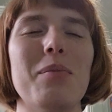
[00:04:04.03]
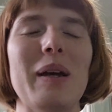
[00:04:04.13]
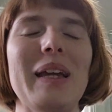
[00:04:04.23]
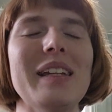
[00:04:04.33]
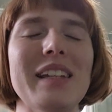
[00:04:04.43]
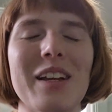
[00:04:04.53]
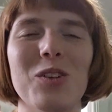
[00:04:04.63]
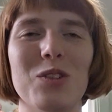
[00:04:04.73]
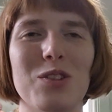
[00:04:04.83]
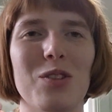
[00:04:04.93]
up a
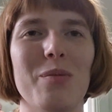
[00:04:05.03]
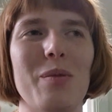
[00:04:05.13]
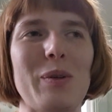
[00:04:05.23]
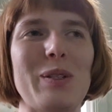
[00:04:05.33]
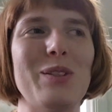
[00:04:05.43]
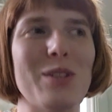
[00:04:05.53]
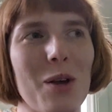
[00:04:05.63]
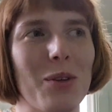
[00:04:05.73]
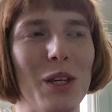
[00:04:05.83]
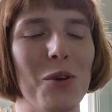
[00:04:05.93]
giggle storm. It was
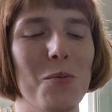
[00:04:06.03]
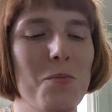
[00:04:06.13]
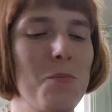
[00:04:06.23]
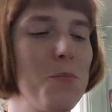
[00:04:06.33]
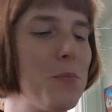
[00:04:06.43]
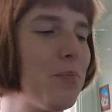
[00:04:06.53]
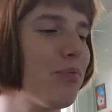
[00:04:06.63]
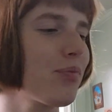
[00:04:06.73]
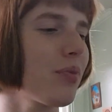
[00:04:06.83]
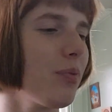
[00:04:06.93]
so cute.
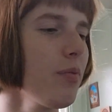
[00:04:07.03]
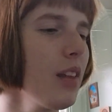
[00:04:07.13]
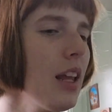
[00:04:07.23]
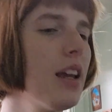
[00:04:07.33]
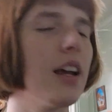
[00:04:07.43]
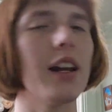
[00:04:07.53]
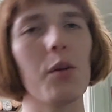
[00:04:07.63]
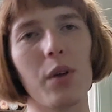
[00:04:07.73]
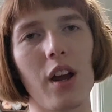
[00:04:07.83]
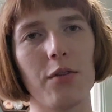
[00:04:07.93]
And
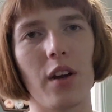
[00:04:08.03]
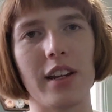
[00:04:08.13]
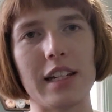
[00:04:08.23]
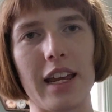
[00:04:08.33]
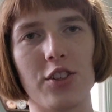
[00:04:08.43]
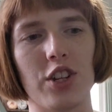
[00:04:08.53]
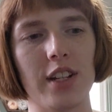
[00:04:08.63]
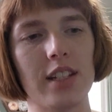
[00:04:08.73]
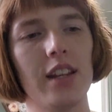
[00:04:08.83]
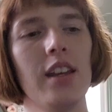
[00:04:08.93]
I went off on a
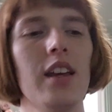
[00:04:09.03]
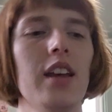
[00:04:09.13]
tangent.